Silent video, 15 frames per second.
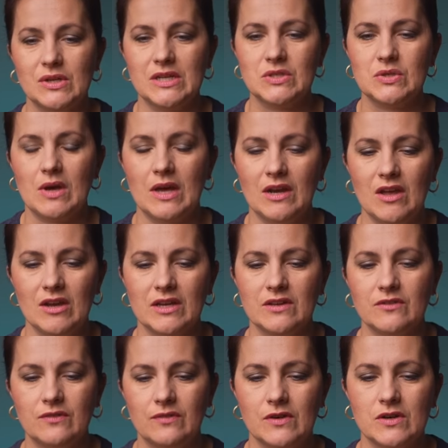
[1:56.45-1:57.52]
you need to unlock
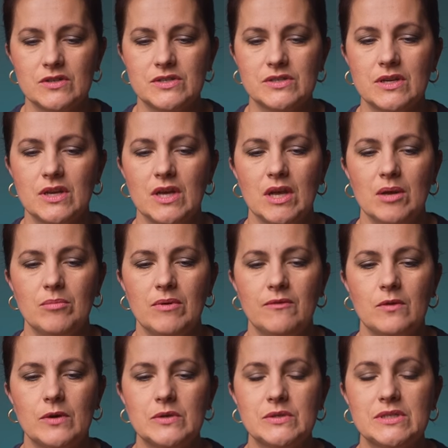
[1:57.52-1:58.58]
it first
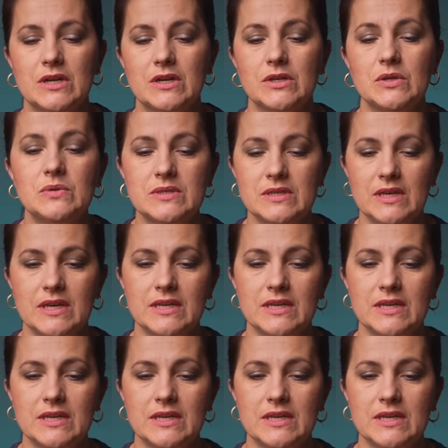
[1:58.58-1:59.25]
before you start using